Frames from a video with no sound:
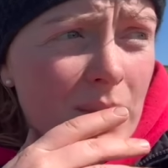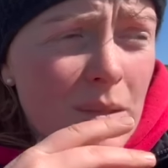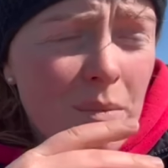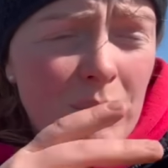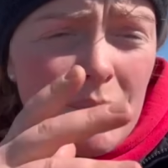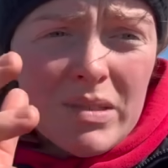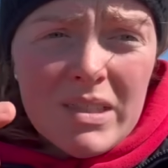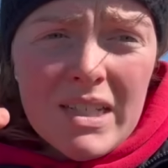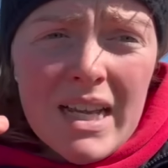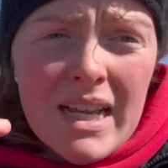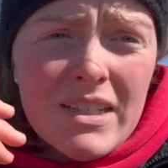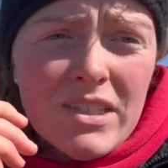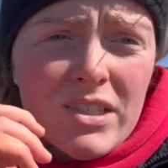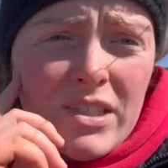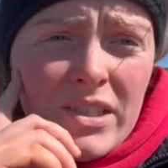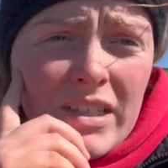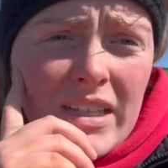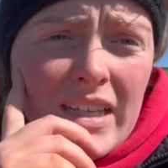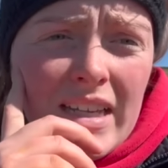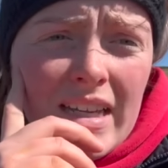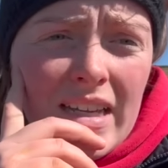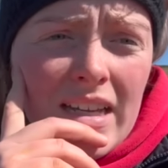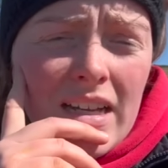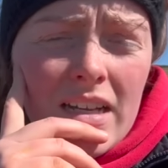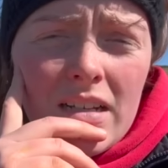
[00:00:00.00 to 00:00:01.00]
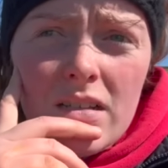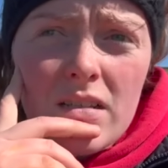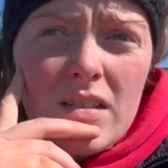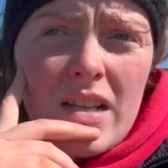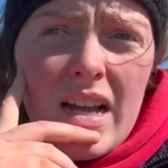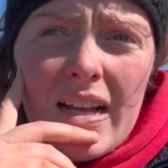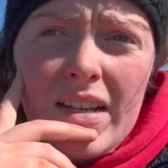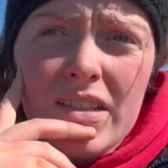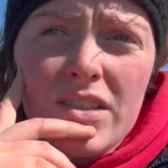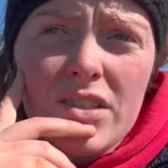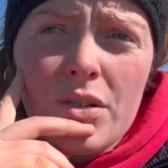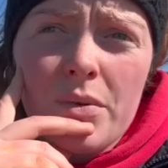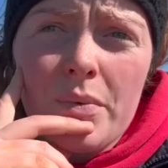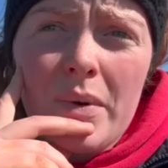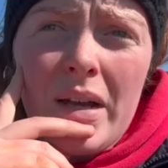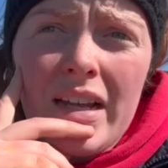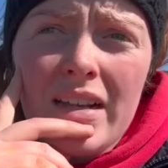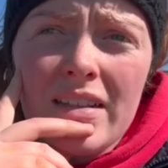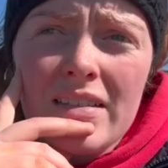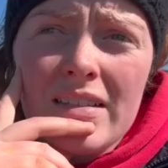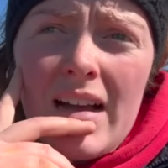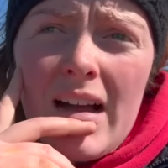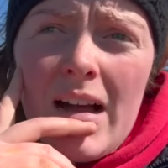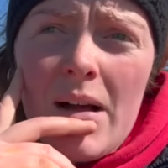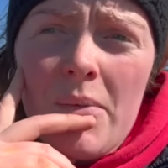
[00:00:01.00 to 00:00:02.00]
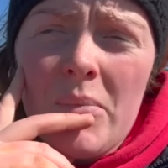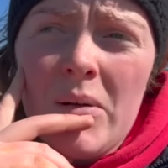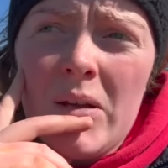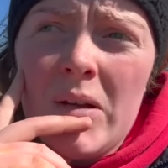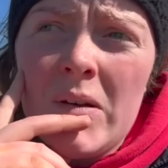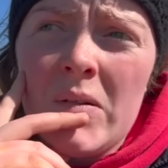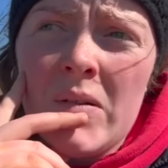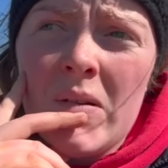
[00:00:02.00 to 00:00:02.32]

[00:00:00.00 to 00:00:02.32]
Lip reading: Potentially a disaster waiting to happen.